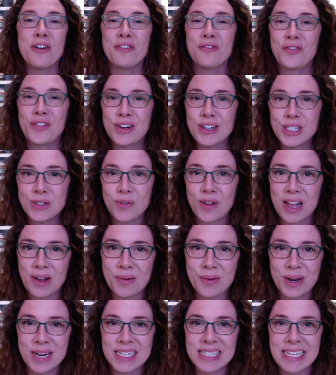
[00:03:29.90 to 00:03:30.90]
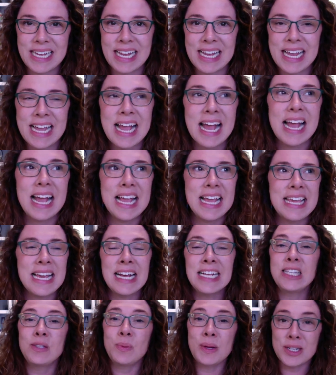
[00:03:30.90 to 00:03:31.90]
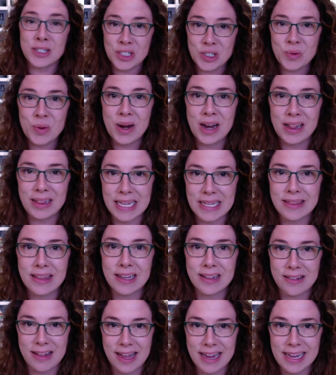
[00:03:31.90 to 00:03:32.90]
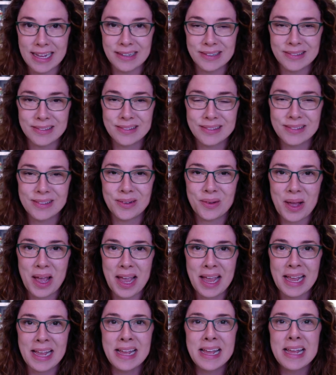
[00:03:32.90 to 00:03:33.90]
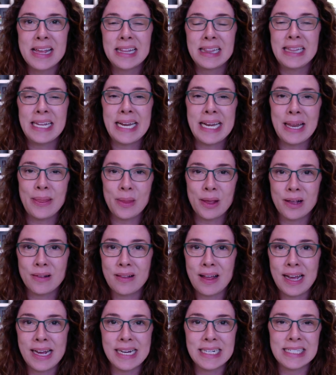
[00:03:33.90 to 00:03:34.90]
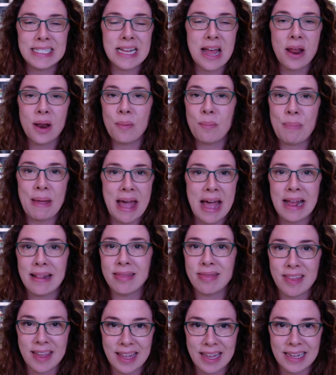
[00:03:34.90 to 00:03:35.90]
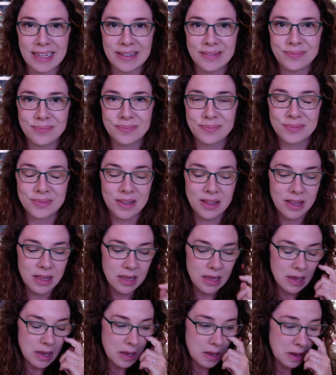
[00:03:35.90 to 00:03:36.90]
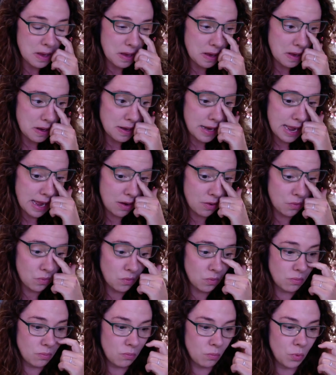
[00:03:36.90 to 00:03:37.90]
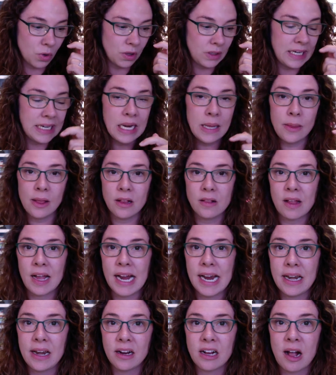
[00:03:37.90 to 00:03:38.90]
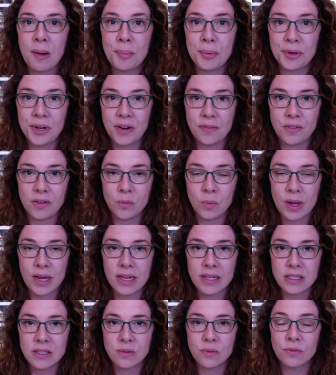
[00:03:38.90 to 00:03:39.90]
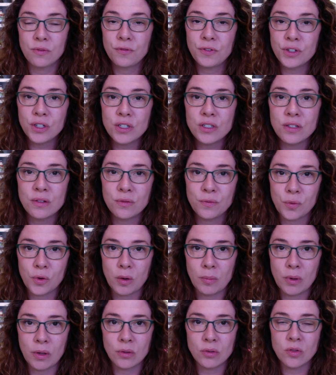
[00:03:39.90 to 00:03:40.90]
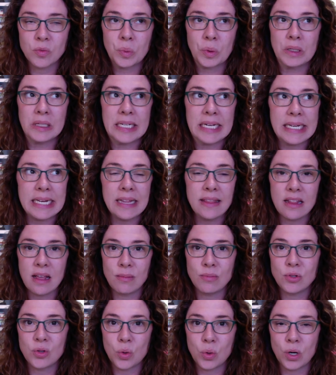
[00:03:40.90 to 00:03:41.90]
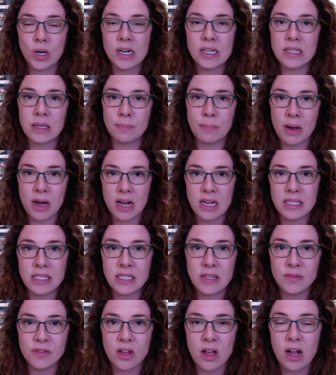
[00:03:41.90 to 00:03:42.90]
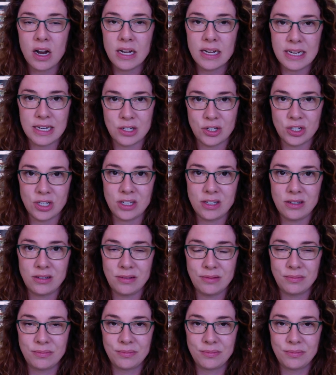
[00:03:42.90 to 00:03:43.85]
First of all, I want to say, yes, we do want to lead the client, okay? Leading the client's not a bad thing. Now, we're leading the client in a couple different ways. First and foremost, we're leading them towards the positive cognition